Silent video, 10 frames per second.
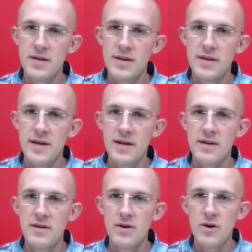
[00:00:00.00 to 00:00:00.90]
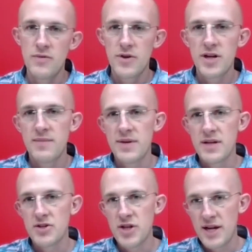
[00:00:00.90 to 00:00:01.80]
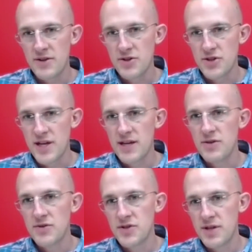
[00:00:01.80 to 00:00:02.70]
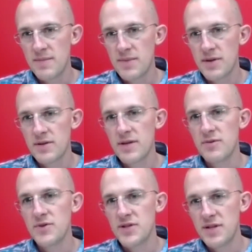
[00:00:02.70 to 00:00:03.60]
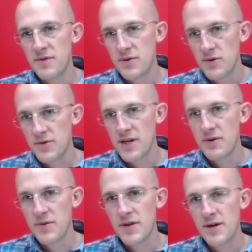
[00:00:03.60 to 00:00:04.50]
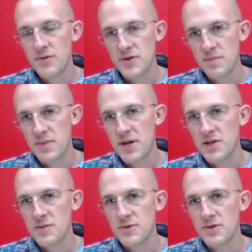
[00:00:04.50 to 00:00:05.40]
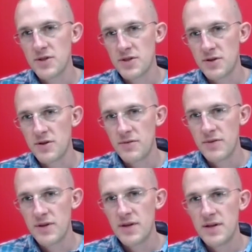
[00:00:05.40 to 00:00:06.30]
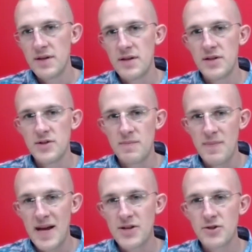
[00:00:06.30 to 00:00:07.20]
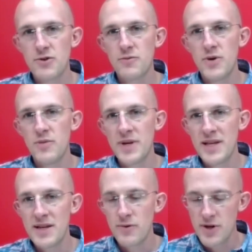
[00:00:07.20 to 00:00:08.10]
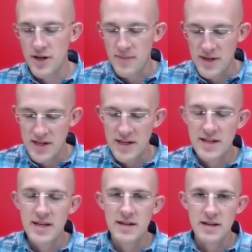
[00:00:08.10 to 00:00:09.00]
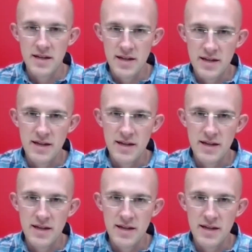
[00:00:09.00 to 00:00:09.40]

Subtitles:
than overcoming a challenge that had you stumped, that was difficult, that you thought was impossible to solve. It is a magical moment, and they will come again and again and